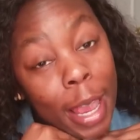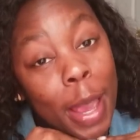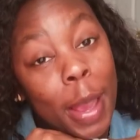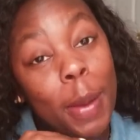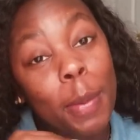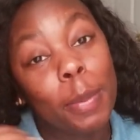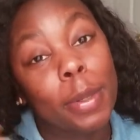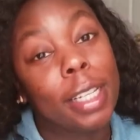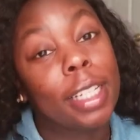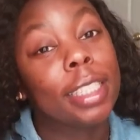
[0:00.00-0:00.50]

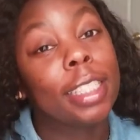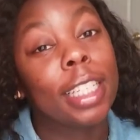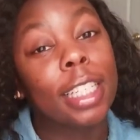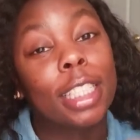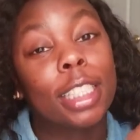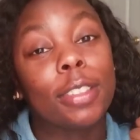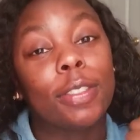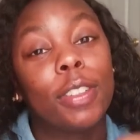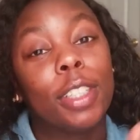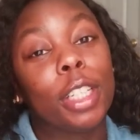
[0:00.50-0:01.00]
Please give
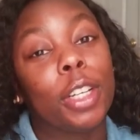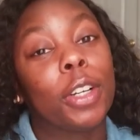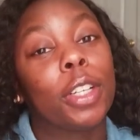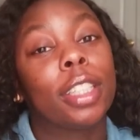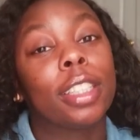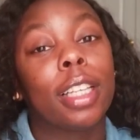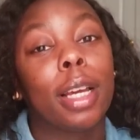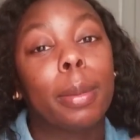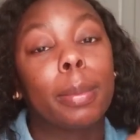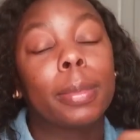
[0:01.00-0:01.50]
this video a
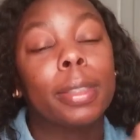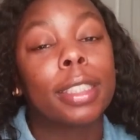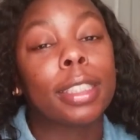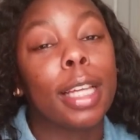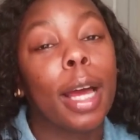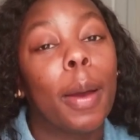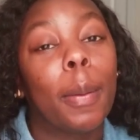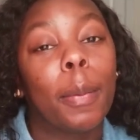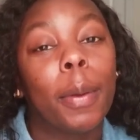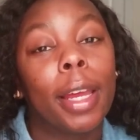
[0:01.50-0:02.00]
thumbs
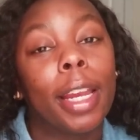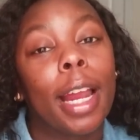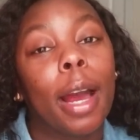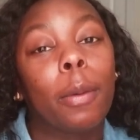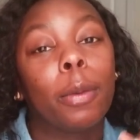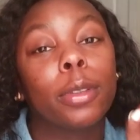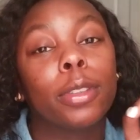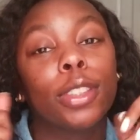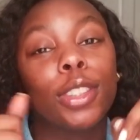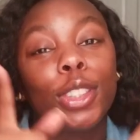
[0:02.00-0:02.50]
up, and I
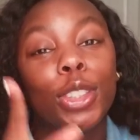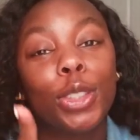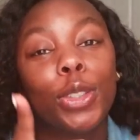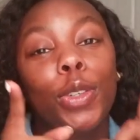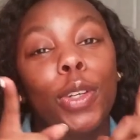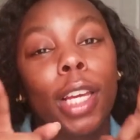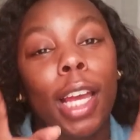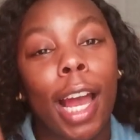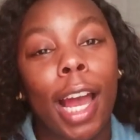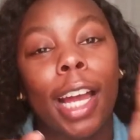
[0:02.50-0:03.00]
will see you
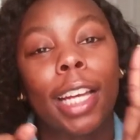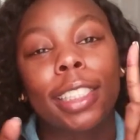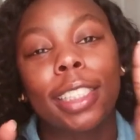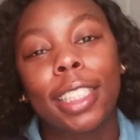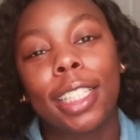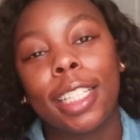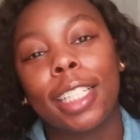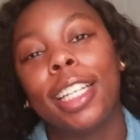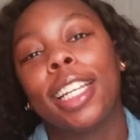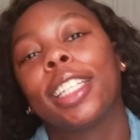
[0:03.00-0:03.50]
guys in
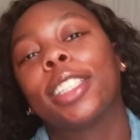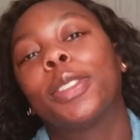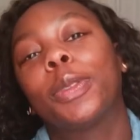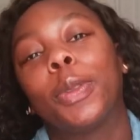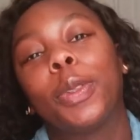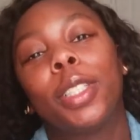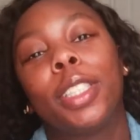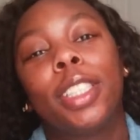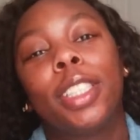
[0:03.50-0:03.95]
the next one.